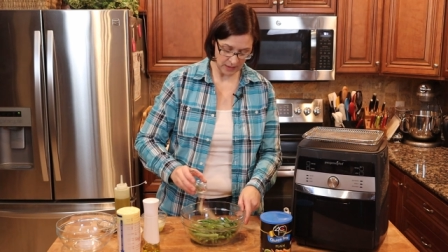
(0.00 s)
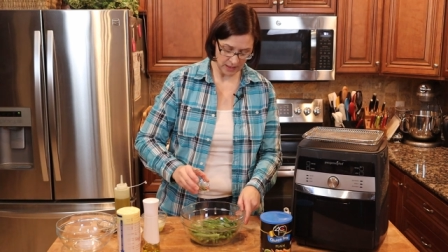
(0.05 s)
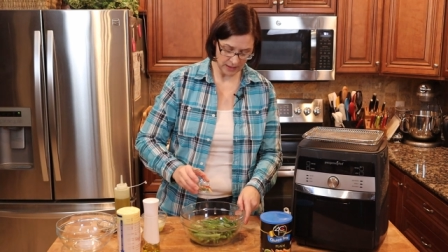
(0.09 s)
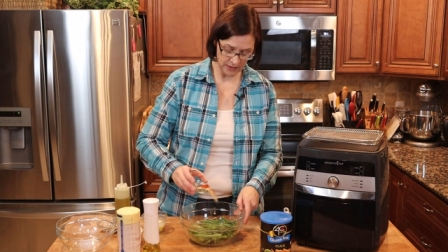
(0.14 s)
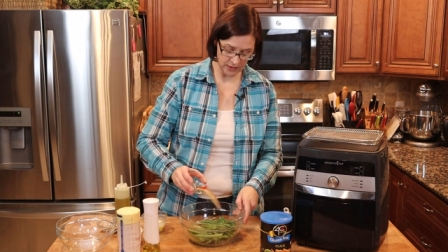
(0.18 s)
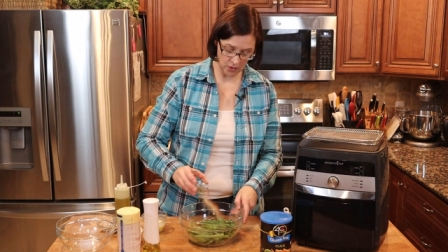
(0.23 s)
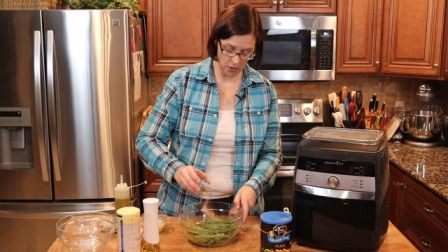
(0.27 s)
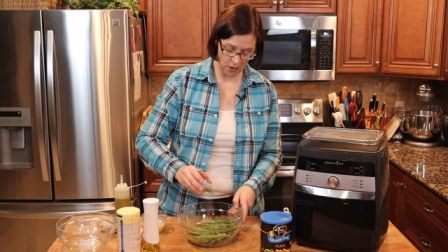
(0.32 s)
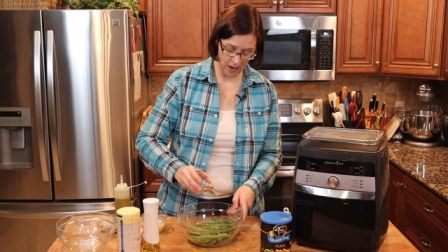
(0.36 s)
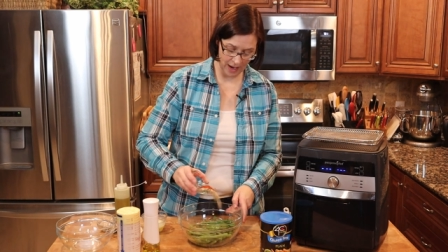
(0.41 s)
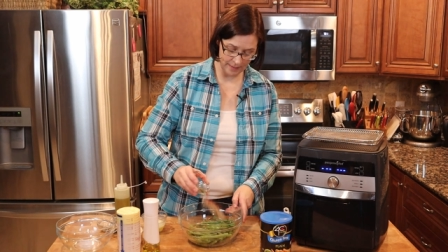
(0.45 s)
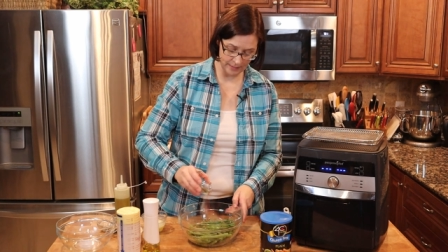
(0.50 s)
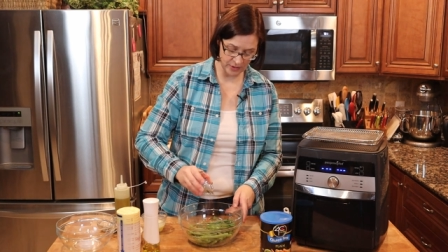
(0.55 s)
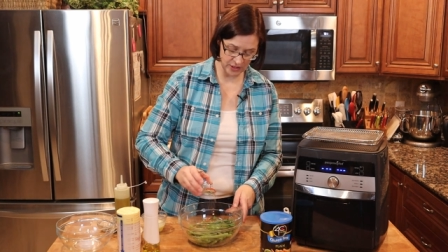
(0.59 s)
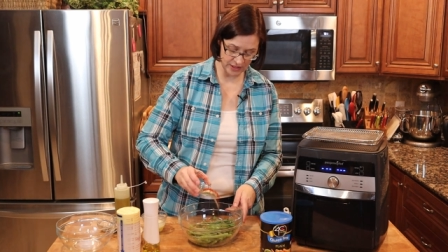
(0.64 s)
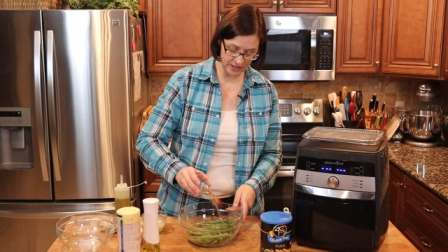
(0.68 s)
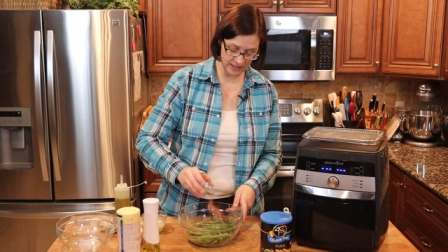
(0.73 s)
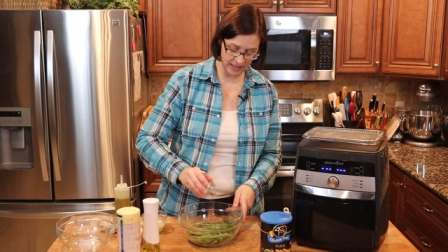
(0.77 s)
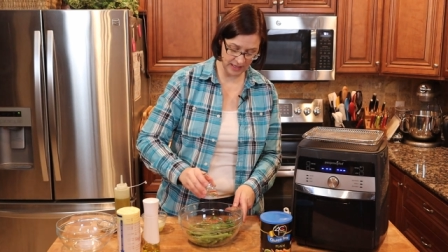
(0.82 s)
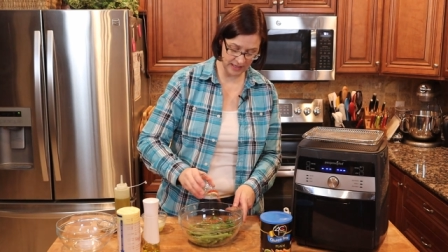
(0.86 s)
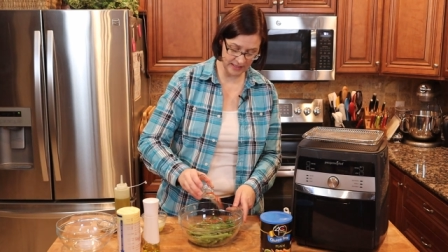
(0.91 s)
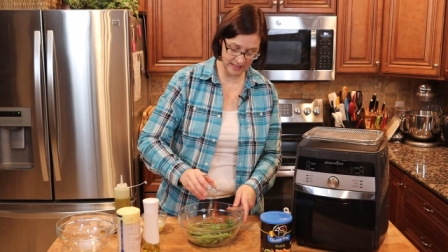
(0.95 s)
So I'm
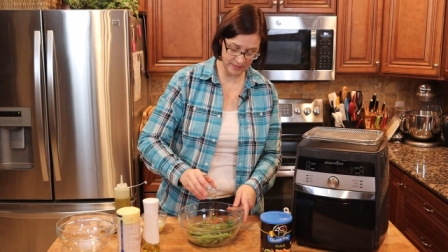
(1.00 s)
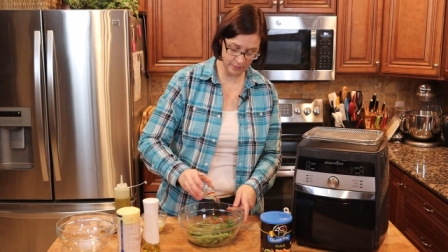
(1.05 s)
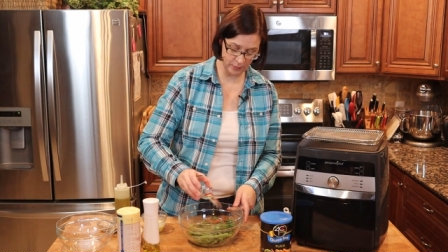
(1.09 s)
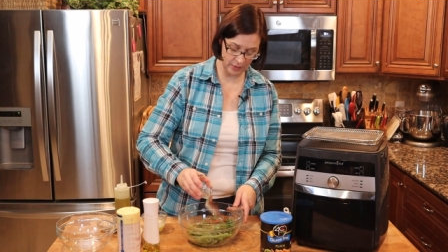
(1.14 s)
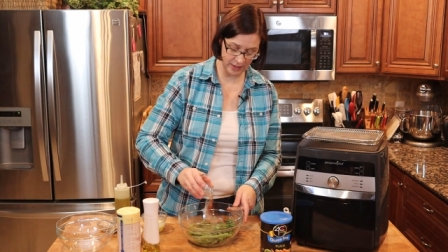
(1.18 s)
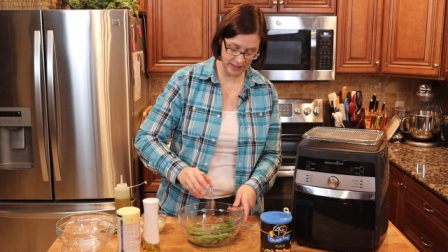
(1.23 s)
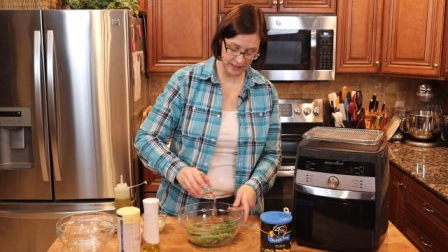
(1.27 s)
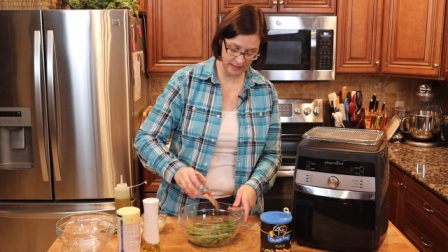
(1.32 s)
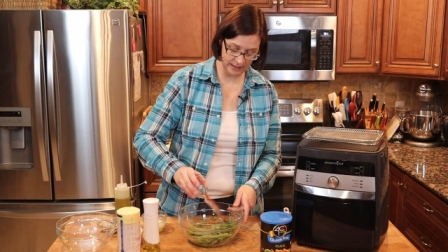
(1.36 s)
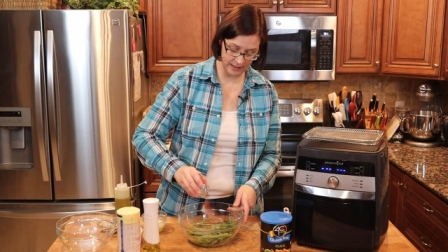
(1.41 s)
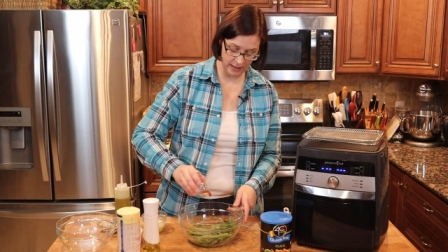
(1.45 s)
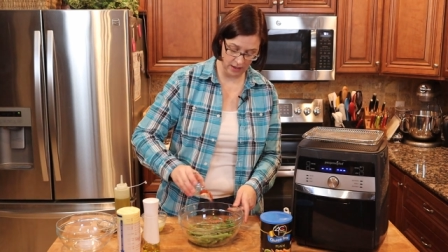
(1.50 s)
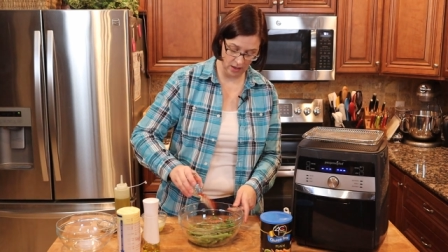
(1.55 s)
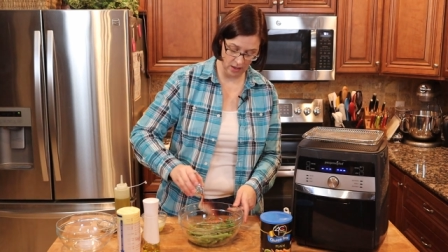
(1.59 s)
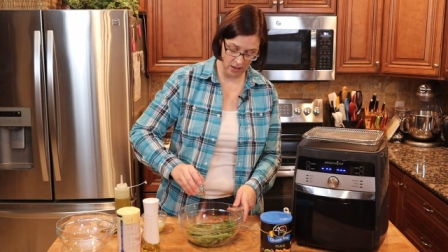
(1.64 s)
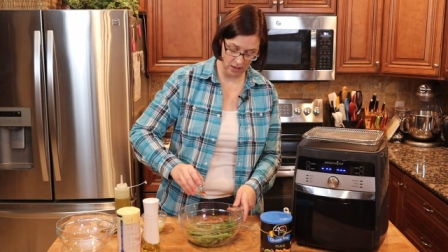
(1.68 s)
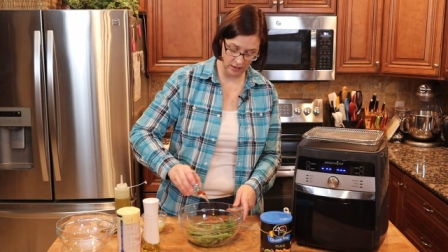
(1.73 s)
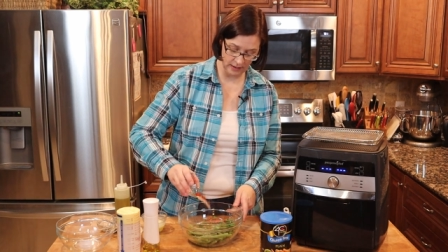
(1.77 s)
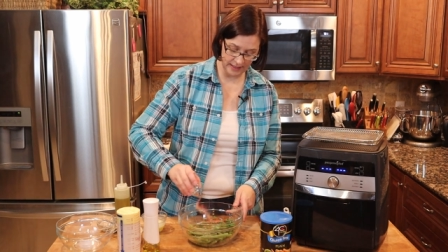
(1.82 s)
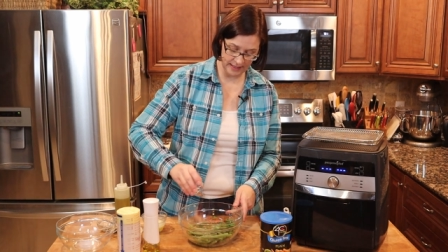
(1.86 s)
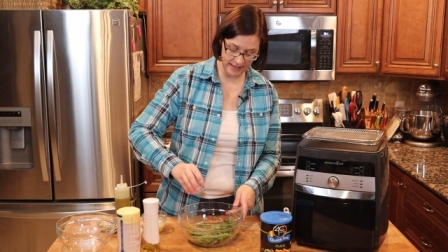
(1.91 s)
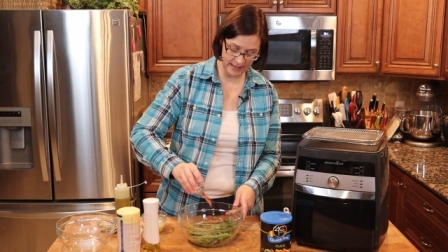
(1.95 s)
just gonna sprinkle it
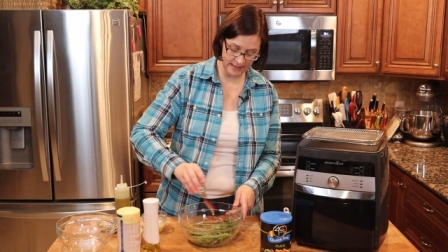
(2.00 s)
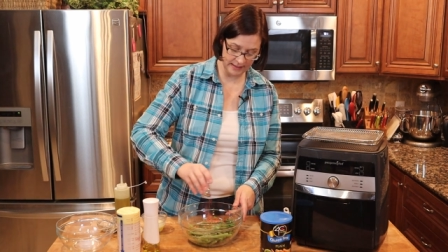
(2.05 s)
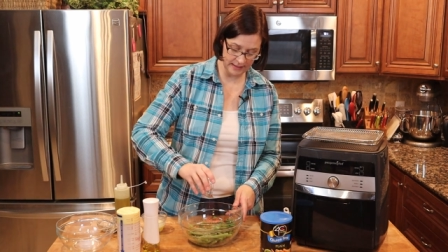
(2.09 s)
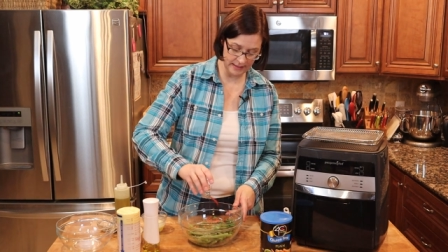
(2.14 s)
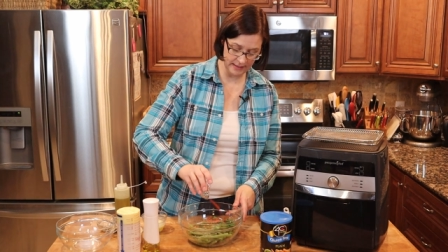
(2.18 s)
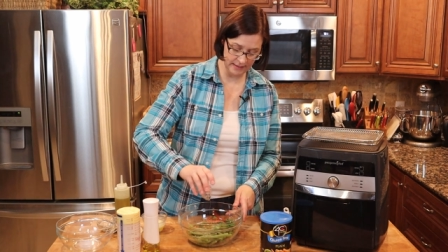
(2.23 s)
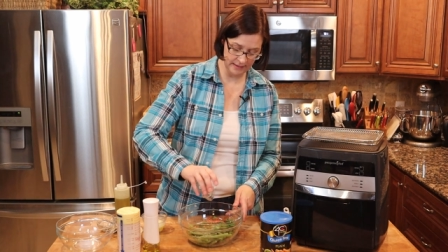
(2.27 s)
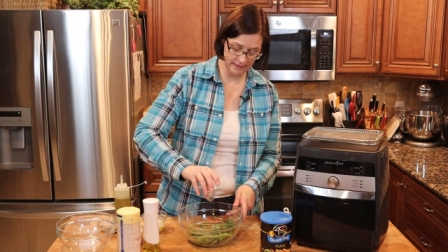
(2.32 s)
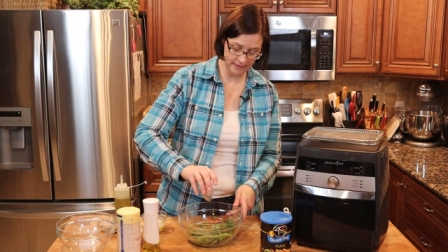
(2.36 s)
all in